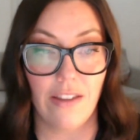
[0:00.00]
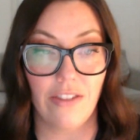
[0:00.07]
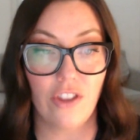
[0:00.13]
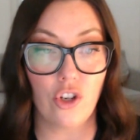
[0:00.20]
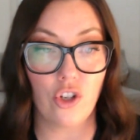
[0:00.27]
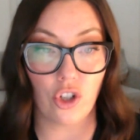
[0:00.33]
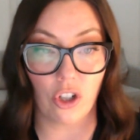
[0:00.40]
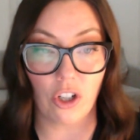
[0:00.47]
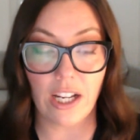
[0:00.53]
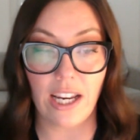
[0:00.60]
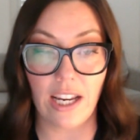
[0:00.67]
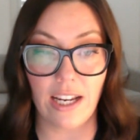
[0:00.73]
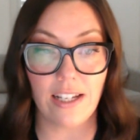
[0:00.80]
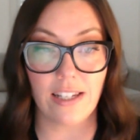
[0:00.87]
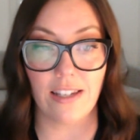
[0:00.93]
The
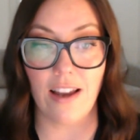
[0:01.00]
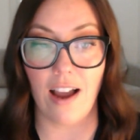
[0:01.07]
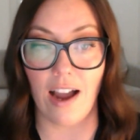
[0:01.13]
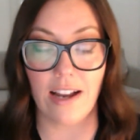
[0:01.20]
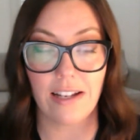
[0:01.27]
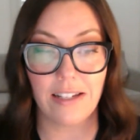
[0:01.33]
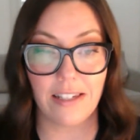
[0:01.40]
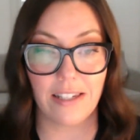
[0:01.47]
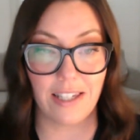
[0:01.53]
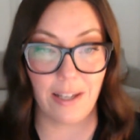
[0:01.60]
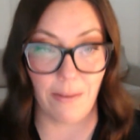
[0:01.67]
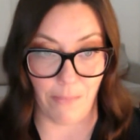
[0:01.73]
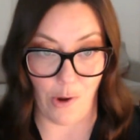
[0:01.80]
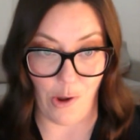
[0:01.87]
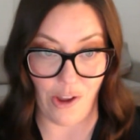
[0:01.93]
journey is not
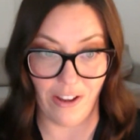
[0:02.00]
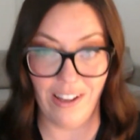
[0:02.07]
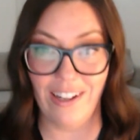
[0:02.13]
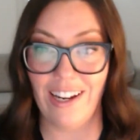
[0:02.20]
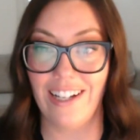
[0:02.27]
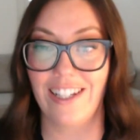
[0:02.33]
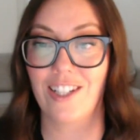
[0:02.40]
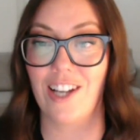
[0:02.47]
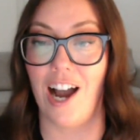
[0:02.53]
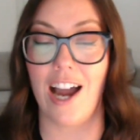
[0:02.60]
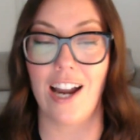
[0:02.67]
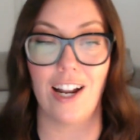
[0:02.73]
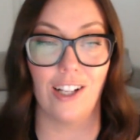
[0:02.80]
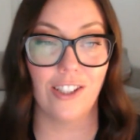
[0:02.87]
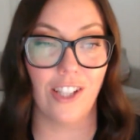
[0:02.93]
simple. It's
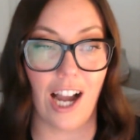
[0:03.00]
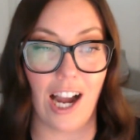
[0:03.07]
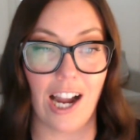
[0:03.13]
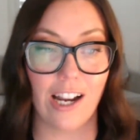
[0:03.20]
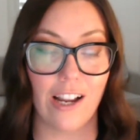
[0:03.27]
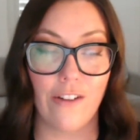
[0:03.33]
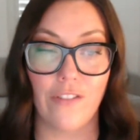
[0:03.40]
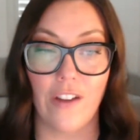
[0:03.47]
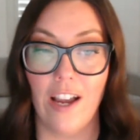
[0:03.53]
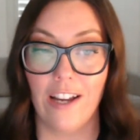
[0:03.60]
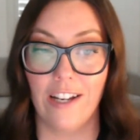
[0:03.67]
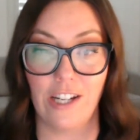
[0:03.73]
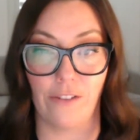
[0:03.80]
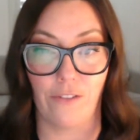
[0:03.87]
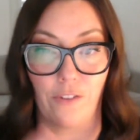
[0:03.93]
got a lot of
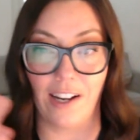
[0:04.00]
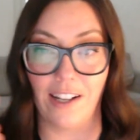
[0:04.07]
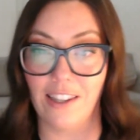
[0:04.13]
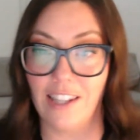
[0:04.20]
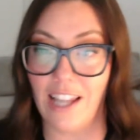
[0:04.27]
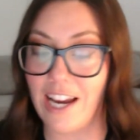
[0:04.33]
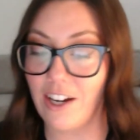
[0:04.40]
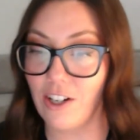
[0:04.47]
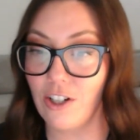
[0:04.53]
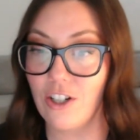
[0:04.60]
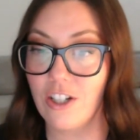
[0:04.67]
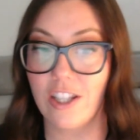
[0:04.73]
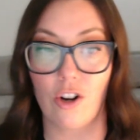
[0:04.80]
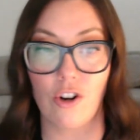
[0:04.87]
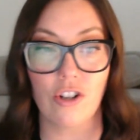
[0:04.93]
different
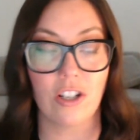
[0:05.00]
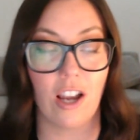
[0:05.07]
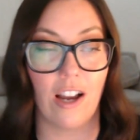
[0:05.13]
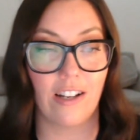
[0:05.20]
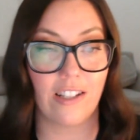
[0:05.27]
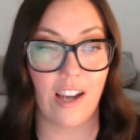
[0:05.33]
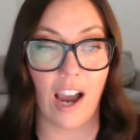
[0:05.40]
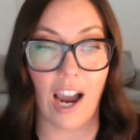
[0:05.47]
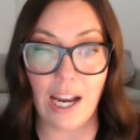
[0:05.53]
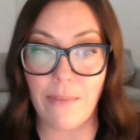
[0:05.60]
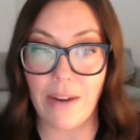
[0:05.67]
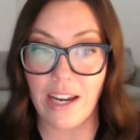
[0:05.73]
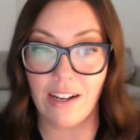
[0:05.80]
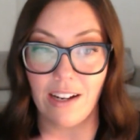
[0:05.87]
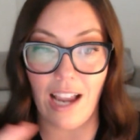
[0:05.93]
layers. There's a
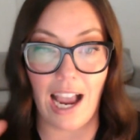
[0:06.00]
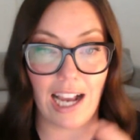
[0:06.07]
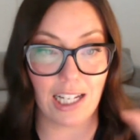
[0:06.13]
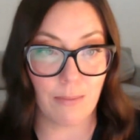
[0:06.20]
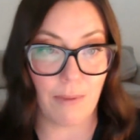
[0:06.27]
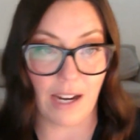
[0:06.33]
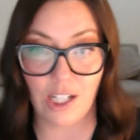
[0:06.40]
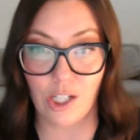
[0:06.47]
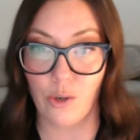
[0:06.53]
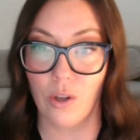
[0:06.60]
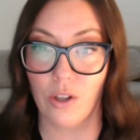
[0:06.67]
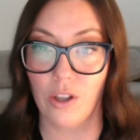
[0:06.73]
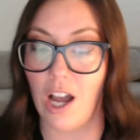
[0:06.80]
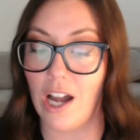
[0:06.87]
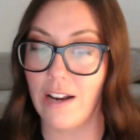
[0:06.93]
timing aspect to a
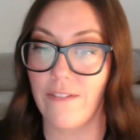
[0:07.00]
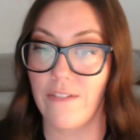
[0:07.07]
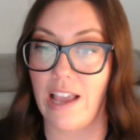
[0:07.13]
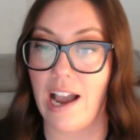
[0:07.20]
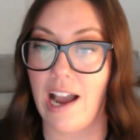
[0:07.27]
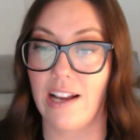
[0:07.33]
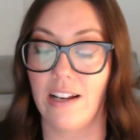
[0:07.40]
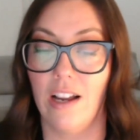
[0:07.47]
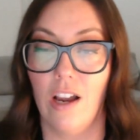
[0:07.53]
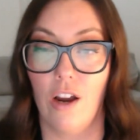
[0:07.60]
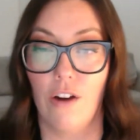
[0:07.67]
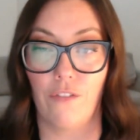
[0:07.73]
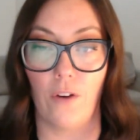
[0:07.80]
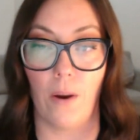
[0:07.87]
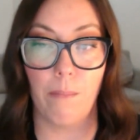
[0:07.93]
lot of that,
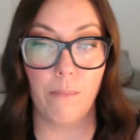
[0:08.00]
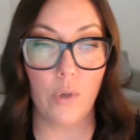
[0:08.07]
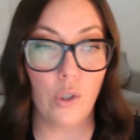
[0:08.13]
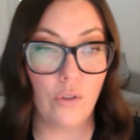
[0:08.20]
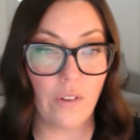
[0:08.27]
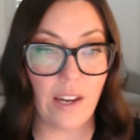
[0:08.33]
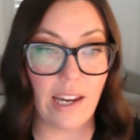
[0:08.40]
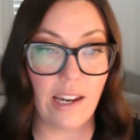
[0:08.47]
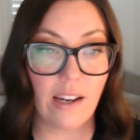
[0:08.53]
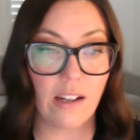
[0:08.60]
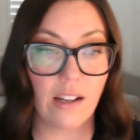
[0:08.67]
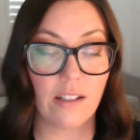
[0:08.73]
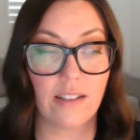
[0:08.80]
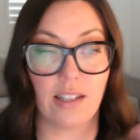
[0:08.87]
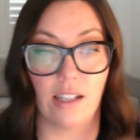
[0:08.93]
from
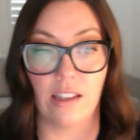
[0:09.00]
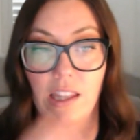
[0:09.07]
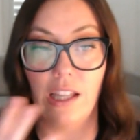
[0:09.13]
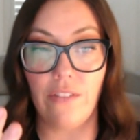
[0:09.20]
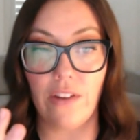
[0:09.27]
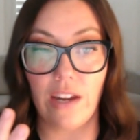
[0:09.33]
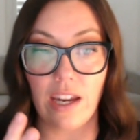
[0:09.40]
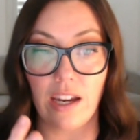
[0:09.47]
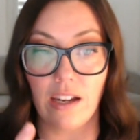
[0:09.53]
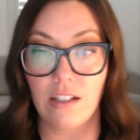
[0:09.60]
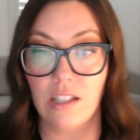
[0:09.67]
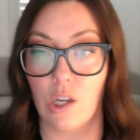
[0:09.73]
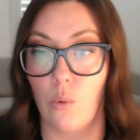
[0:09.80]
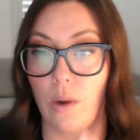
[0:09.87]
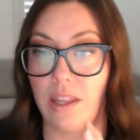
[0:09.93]
moving to living
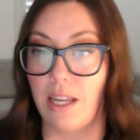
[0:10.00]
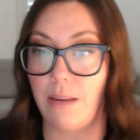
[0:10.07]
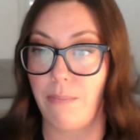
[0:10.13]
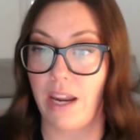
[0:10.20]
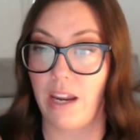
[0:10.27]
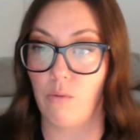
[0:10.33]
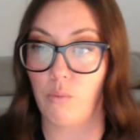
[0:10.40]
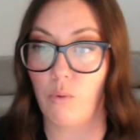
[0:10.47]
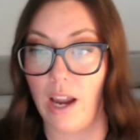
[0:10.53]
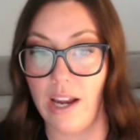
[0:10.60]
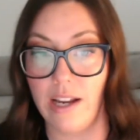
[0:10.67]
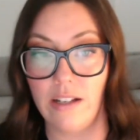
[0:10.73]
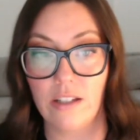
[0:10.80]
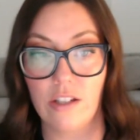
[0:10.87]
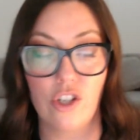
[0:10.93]
to when they pay
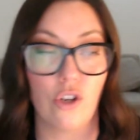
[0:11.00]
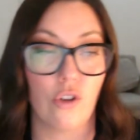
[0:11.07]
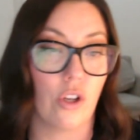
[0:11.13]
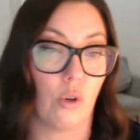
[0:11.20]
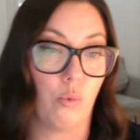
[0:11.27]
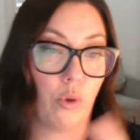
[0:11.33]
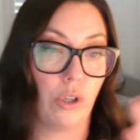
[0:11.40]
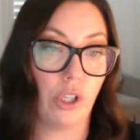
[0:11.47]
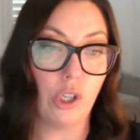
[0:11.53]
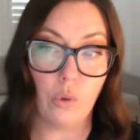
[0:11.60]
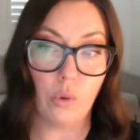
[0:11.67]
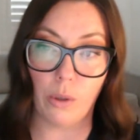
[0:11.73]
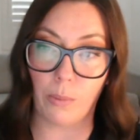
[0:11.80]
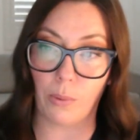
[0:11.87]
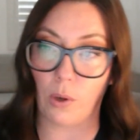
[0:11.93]
rent to their
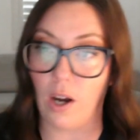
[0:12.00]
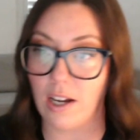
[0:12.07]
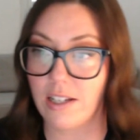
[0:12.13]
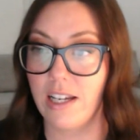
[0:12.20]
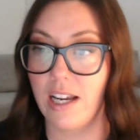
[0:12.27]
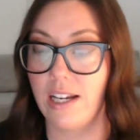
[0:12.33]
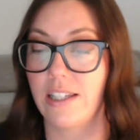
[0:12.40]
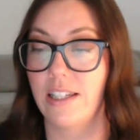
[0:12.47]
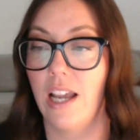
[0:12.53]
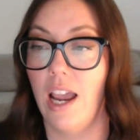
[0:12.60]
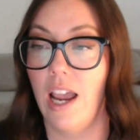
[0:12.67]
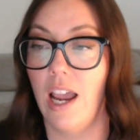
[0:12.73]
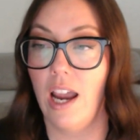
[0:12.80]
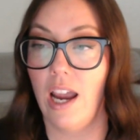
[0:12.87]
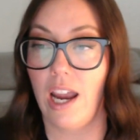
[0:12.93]
renewal process.
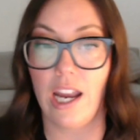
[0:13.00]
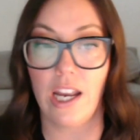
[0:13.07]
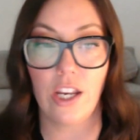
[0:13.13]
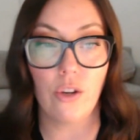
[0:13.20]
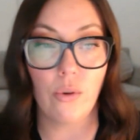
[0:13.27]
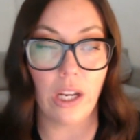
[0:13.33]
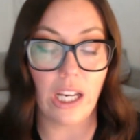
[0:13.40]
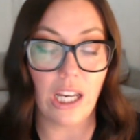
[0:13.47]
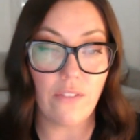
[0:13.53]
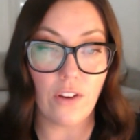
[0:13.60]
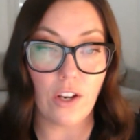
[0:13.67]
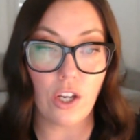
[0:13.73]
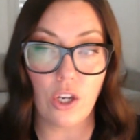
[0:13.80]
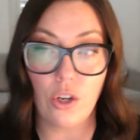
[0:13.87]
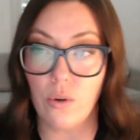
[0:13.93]
And you can
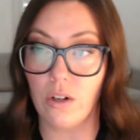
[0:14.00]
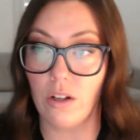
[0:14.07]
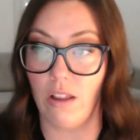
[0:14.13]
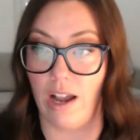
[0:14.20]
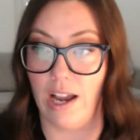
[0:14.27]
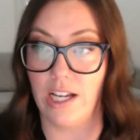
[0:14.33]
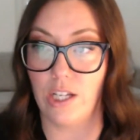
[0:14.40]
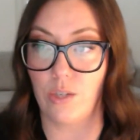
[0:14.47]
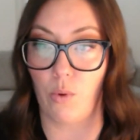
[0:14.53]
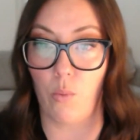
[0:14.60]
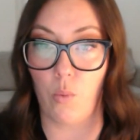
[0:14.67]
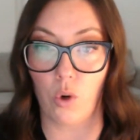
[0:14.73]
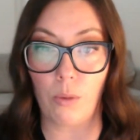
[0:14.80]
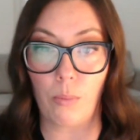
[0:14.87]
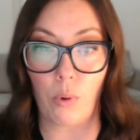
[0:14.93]
even utilize
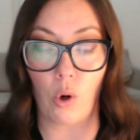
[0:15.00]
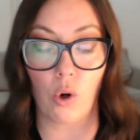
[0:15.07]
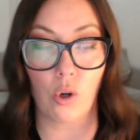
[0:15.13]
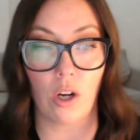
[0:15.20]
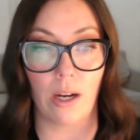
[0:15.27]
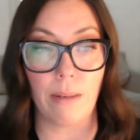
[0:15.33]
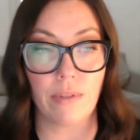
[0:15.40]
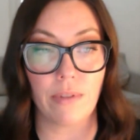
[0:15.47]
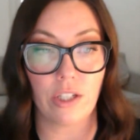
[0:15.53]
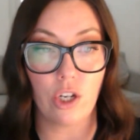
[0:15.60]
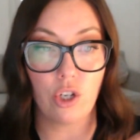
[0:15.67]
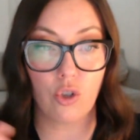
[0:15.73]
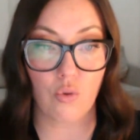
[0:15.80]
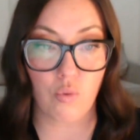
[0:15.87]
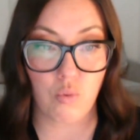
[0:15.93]
reward programs to
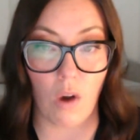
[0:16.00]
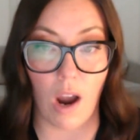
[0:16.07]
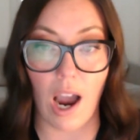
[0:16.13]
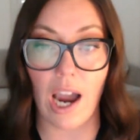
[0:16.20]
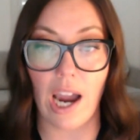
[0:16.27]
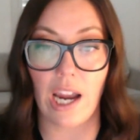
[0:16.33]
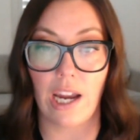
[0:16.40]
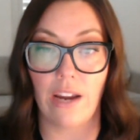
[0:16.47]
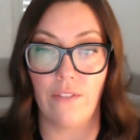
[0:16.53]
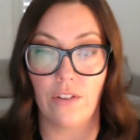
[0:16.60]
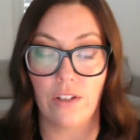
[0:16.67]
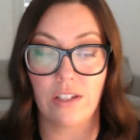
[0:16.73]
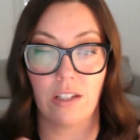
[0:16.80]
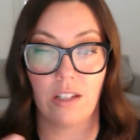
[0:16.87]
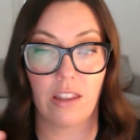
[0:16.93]
drive
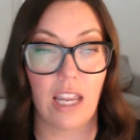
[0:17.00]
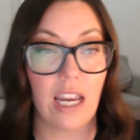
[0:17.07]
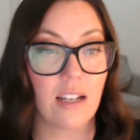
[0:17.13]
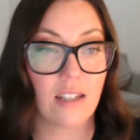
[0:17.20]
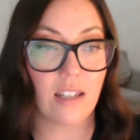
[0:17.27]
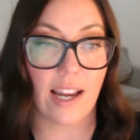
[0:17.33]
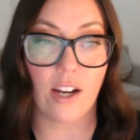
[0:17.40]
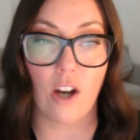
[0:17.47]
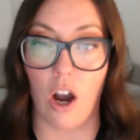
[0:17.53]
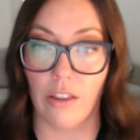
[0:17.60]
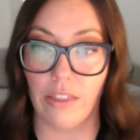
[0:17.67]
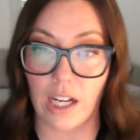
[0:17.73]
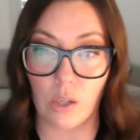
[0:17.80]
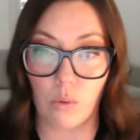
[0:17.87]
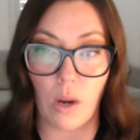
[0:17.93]
things like online